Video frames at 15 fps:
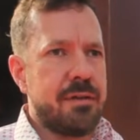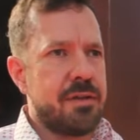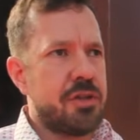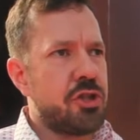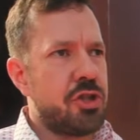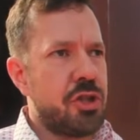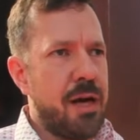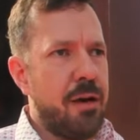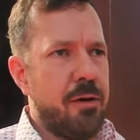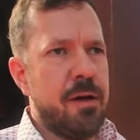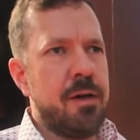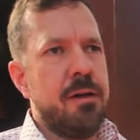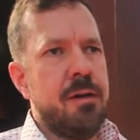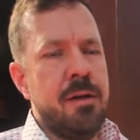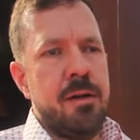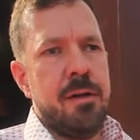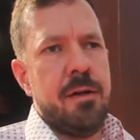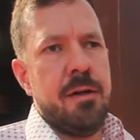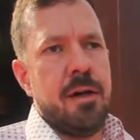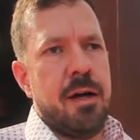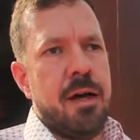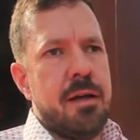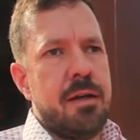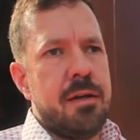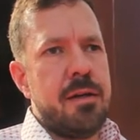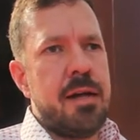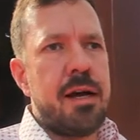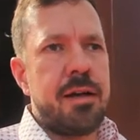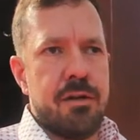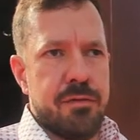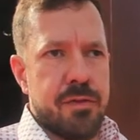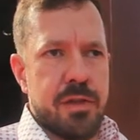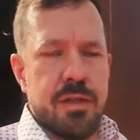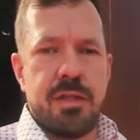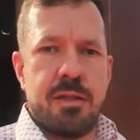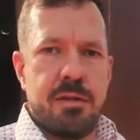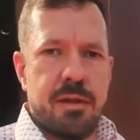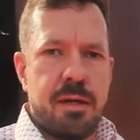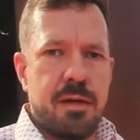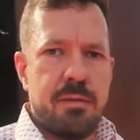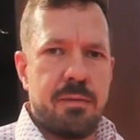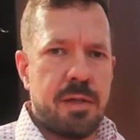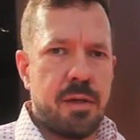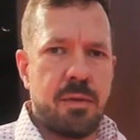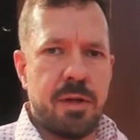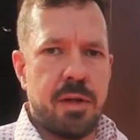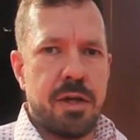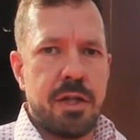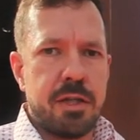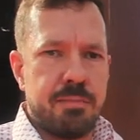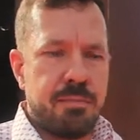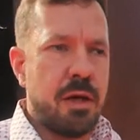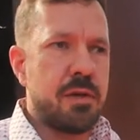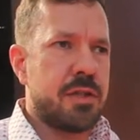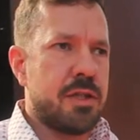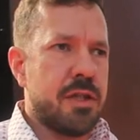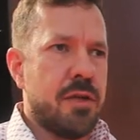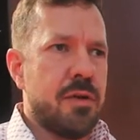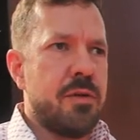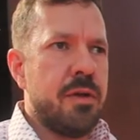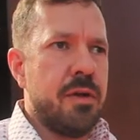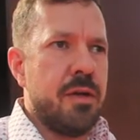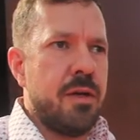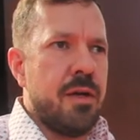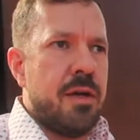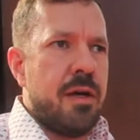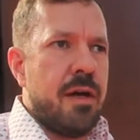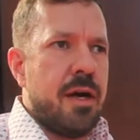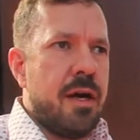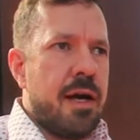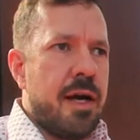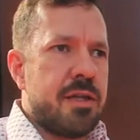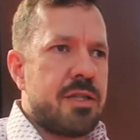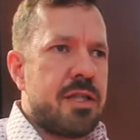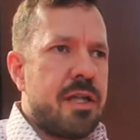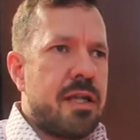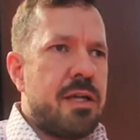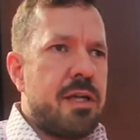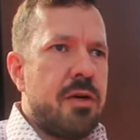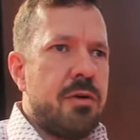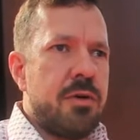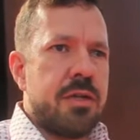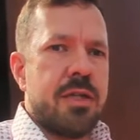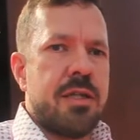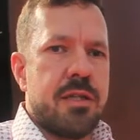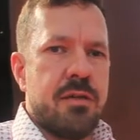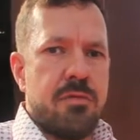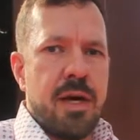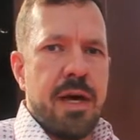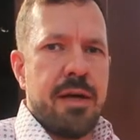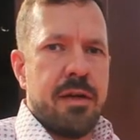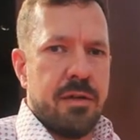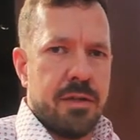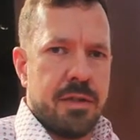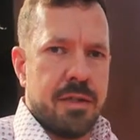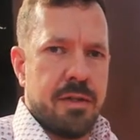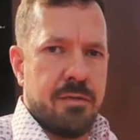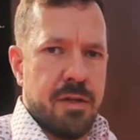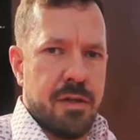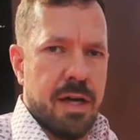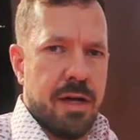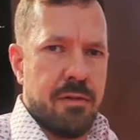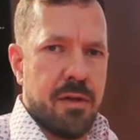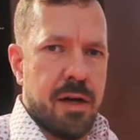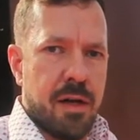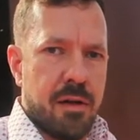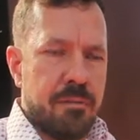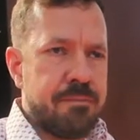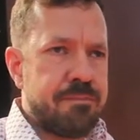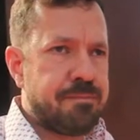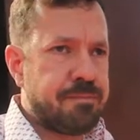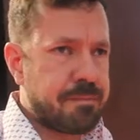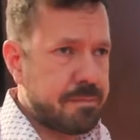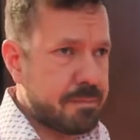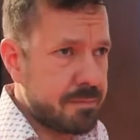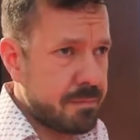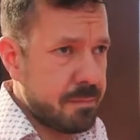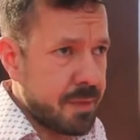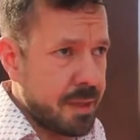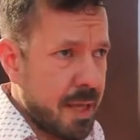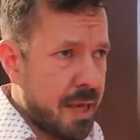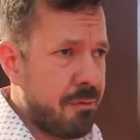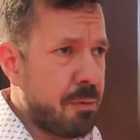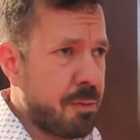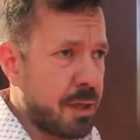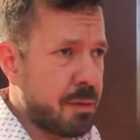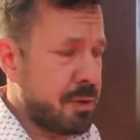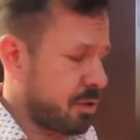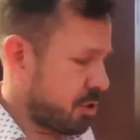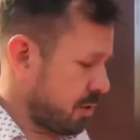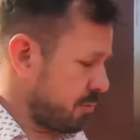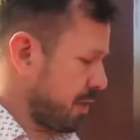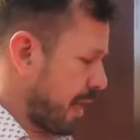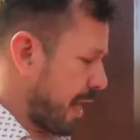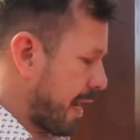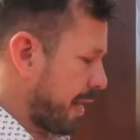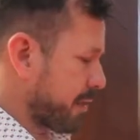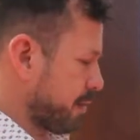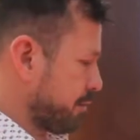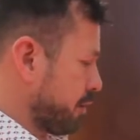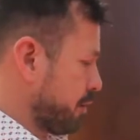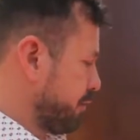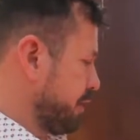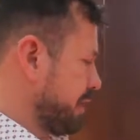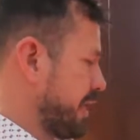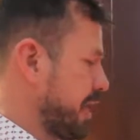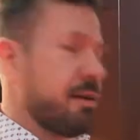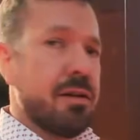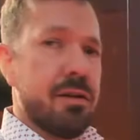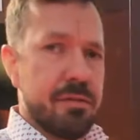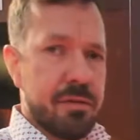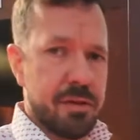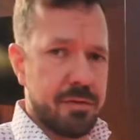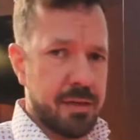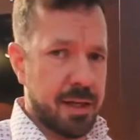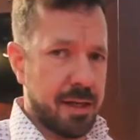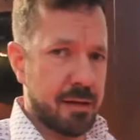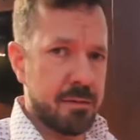the shower, none of us, and no one that I spoke to, actually uses the rails of the ladder rail. Everybody would hang them over the end of the thing.